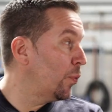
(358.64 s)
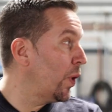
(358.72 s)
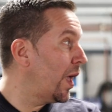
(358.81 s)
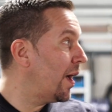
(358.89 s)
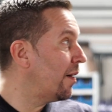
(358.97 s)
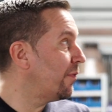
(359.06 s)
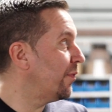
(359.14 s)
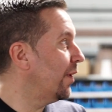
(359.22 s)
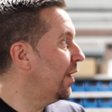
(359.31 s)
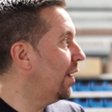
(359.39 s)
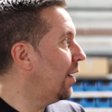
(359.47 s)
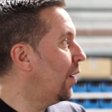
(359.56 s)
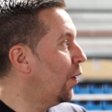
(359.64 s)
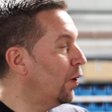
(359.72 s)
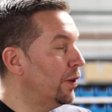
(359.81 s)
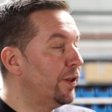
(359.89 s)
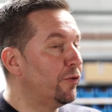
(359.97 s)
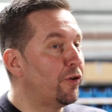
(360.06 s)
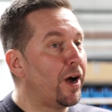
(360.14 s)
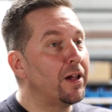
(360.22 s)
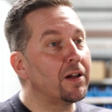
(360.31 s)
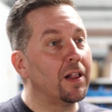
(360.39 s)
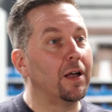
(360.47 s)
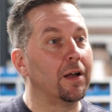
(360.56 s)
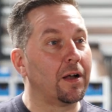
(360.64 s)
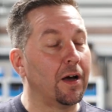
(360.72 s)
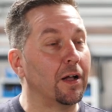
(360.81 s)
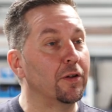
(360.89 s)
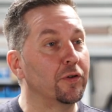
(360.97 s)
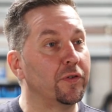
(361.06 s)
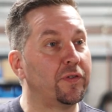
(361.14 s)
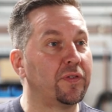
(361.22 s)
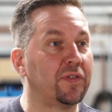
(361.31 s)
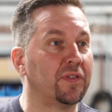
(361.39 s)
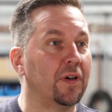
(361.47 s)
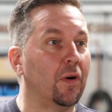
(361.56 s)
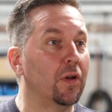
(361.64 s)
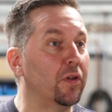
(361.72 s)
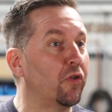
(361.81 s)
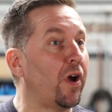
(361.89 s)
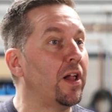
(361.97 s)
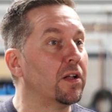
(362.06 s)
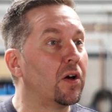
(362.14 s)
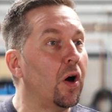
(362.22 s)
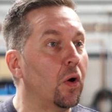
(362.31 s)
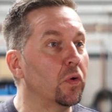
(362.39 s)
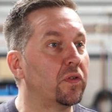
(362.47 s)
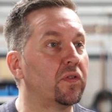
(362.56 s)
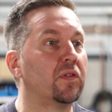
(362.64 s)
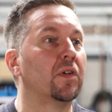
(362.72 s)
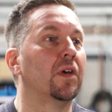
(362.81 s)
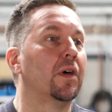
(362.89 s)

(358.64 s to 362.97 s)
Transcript: We have all the RAL colors, all the RAL codes,